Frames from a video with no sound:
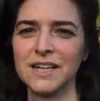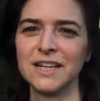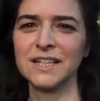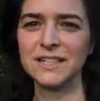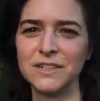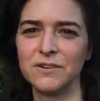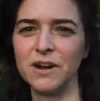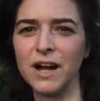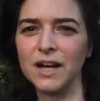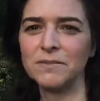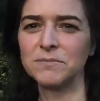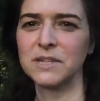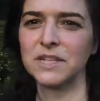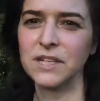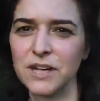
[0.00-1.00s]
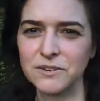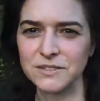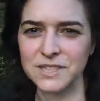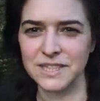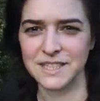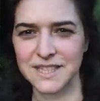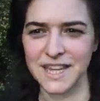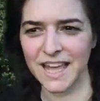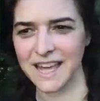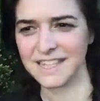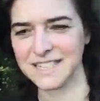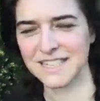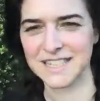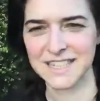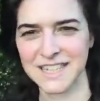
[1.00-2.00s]
So I'm gonna go into this
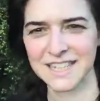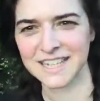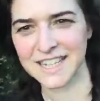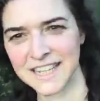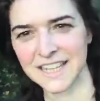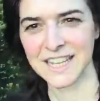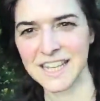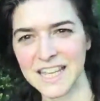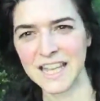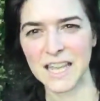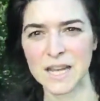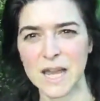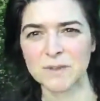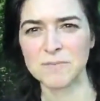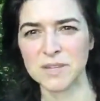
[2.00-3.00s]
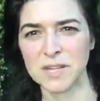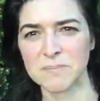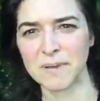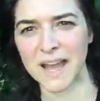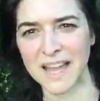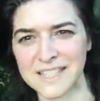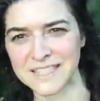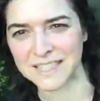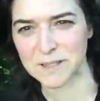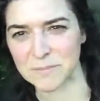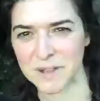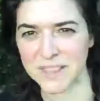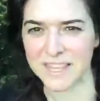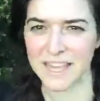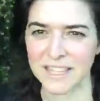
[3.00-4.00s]
hedge, and I'm gonna pass
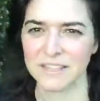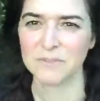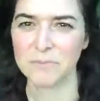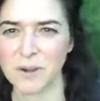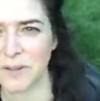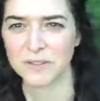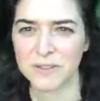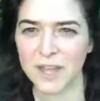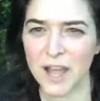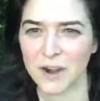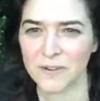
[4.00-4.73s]
someone that you both know.